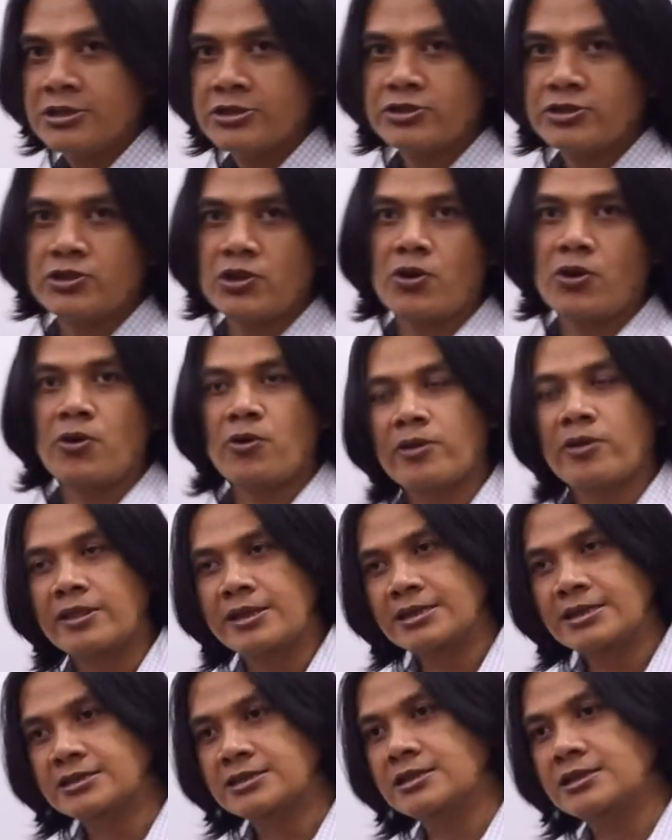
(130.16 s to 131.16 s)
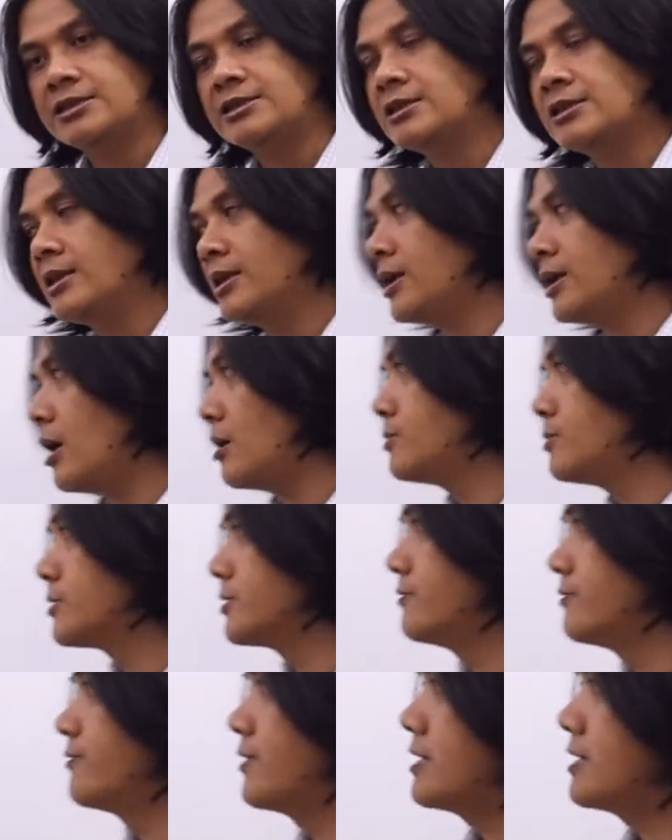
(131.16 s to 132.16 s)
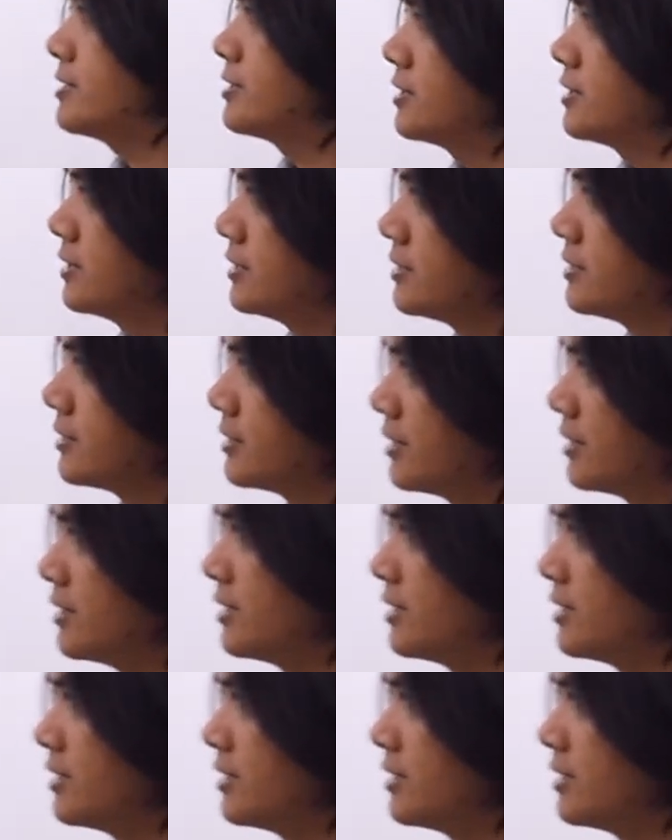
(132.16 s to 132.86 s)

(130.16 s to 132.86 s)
So this early observation